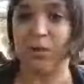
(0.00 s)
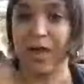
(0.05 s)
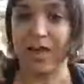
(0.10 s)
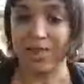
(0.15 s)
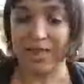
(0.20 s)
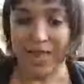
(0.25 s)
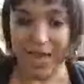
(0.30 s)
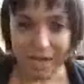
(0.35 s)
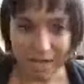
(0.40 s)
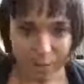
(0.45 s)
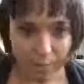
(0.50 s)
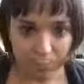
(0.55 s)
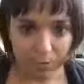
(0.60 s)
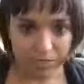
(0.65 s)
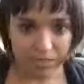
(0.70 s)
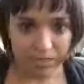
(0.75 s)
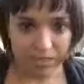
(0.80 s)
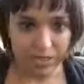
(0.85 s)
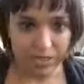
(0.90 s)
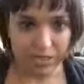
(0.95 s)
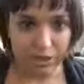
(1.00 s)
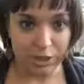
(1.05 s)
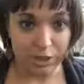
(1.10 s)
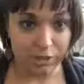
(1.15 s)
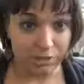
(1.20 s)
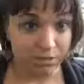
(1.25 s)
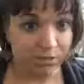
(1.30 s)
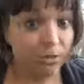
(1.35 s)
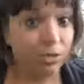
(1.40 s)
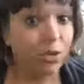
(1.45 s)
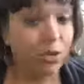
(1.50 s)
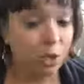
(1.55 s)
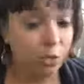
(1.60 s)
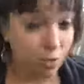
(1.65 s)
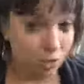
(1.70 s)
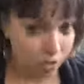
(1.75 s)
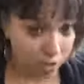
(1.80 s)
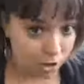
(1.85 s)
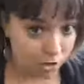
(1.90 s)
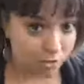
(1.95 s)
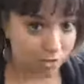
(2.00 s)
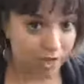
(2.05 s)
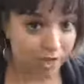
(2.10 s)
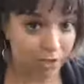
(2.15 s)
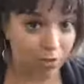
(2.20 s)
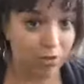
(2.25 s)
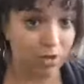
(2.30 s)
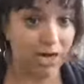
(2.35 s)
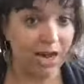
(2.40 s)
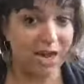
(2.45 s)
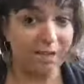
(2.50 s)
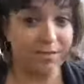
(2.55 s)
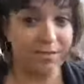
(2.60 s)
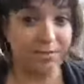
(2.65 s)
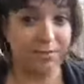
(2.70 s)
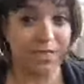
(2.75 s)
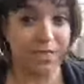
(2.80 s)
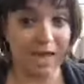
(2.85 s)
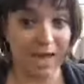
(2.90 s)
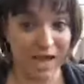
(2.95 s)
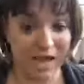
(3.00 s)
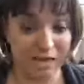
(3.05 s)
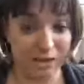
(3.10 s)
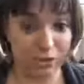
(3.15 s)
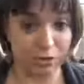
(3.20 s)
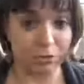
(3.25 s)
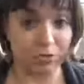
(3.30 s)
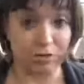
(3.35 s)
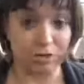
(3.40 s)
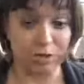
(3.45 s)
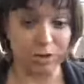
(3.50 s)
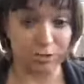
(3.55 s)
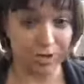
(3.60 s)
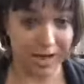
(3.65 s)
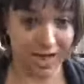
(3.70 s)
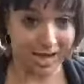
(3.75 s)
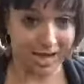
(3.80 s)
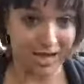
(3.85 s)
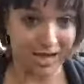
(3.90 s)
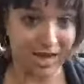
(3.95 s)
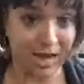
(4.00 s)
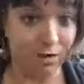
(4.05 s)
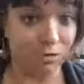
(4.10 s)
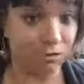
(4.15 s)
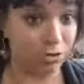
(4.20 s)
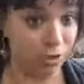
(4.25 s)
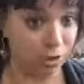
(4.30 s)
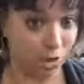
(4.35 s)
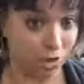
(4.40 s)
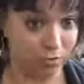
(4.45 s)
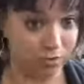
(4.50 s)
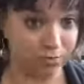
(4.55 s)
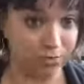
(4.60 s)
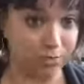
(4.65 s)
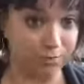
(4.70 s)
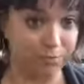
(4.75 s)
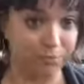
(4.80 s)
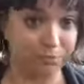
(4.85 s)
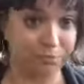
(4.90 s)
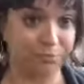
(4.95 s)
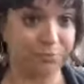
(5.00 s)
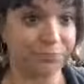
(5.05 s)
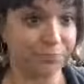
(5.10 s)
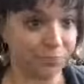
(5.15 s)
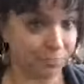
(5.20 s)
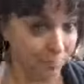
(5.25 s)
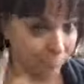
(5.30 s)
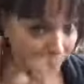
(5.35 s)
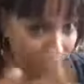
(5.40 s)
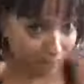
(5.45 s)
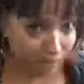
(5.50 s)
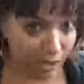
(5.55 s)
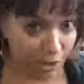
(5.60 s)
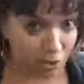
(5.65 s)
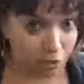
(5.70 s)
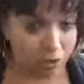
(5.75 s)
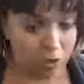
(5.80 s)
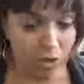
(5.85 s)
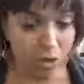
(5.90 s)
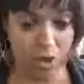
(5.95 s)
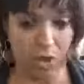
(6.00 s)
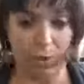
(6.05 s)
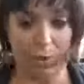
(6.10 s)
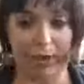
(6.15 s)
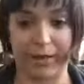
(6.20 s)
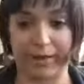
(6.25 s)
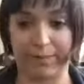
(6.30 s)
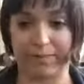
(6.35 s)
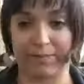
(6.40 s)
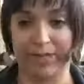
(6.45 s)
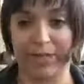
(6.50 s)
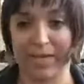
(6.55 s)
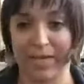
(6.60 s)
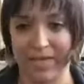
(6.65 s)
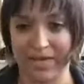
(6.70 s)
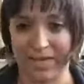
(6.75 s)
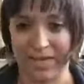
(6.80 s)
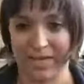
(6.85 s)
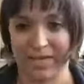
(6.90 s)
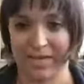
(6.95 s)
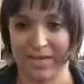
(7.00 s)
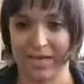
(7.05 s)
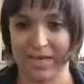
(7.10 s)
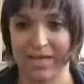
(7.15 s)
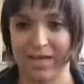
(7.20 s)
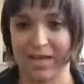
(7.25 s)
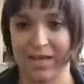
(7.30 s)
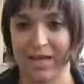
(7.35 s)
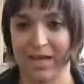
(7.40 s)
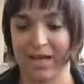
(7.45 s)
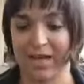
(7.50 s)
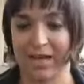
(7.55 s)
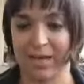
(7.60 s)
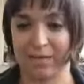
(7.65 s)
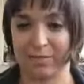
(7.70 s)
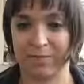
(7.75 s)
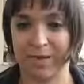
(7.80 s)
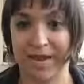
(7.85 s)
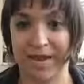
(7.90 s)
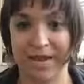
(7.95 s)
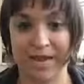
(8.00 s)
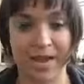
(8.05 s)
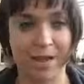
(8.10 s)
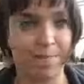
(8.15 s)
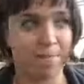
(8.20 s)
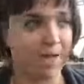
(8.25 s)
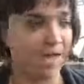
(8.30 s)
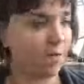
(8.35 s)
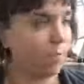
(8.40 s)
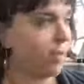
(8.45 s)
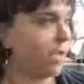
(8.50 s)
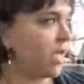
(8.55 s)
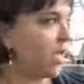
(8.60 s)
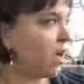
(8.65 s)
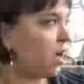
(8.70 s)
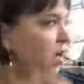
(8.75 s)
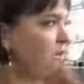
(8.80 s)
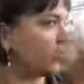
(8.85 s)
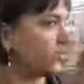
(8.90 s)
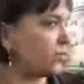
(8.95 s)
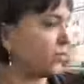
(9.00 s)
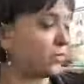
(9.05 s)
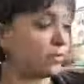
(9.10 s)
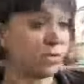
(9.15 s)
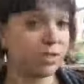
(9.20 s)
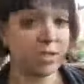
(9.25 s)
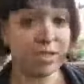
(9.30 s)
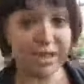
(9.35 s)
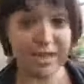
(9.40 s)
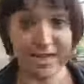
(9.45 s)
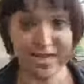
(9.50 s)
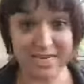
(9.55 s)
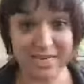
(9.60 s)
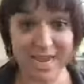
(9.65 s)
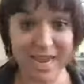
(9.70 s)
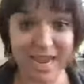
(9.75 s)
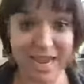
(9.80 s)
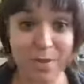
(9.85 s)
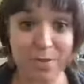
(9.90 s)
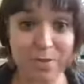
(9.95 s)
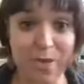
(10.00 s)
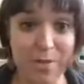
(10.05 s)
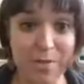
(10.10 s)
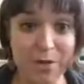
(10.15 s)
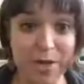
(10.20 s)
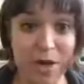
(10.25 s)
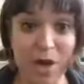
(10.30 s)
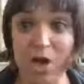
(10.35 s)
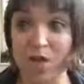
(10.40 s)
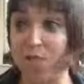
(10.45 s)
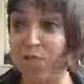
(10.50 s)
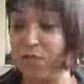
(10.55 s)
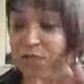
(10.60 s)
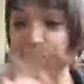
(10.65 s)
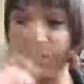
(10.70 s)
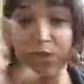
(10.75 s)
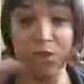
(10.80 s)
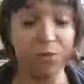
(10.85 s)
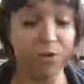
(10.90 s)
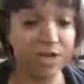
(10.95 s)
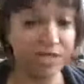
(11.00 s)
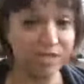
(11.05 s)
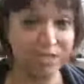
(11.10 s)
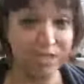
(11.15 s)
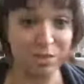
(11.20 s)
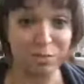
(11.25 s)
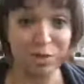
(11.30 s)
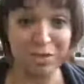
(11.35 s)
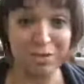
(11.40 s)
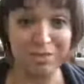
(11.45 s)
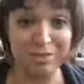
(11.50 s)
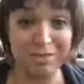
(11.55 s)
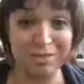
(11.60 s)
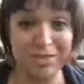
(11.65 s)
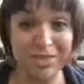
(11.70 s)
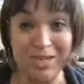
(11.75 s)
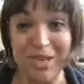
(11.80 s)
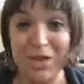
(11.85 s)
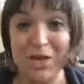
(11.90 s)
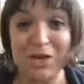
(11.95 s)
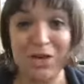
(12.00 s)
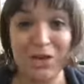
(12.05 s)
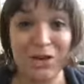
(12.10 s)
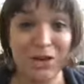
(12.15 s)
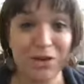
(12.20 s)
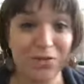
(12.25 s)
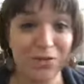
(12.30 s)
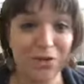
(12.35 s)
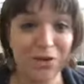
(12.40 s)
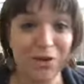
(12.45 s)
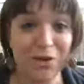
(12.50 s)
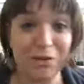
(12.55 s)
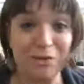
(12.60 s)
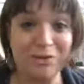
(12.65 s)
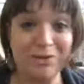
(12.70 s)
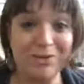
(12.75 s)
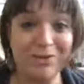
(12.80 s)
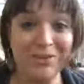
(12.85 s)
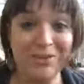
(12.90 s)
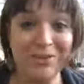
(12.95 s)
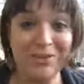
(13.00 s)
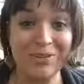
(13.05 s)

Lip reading: So at the end of the presentation, you can do that. You can have something extra to hand out, to offer. It goes a long way. And it may pay off in a day, it may pay off in 3 to 6 months. You never know.